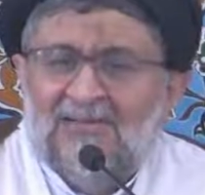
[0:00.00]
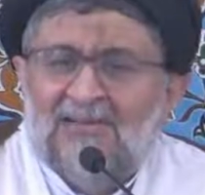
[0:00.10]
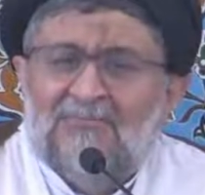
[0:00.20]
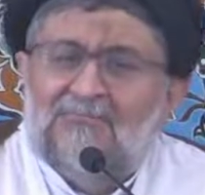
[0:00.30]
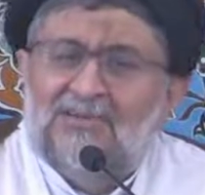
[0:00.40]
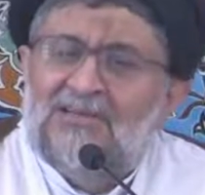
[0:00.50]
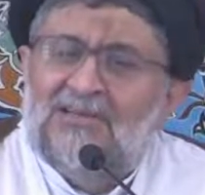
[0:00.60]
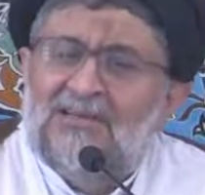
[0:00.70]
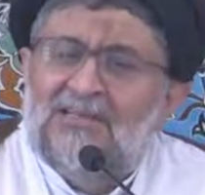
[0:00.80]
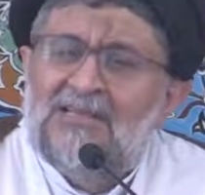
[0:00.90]

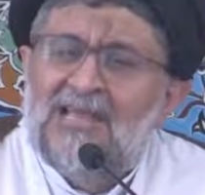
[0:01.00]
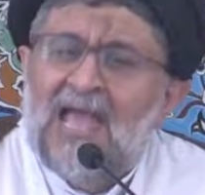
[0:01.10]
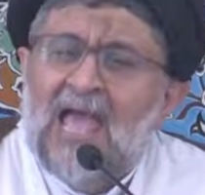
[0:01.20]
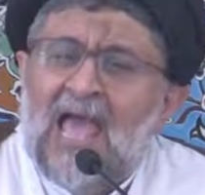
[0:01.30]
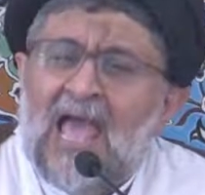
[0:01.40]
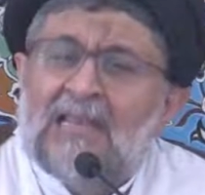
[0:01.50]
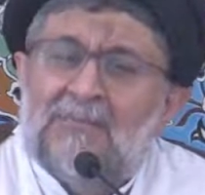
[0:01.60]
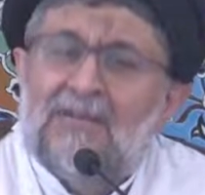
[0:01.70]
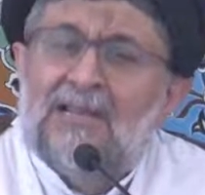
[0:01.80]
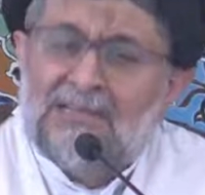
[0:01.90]
completely
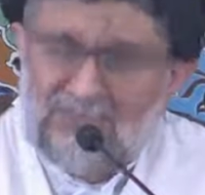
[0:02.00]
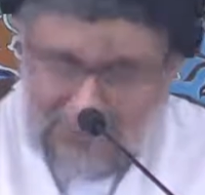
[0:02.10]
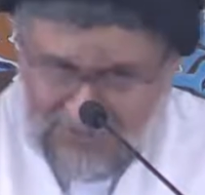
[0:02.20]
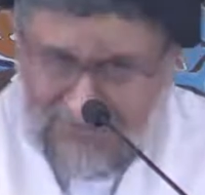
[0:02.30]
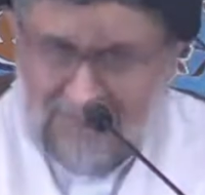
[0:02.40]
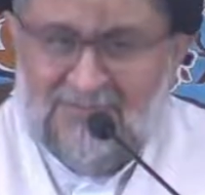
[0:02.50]
helpless.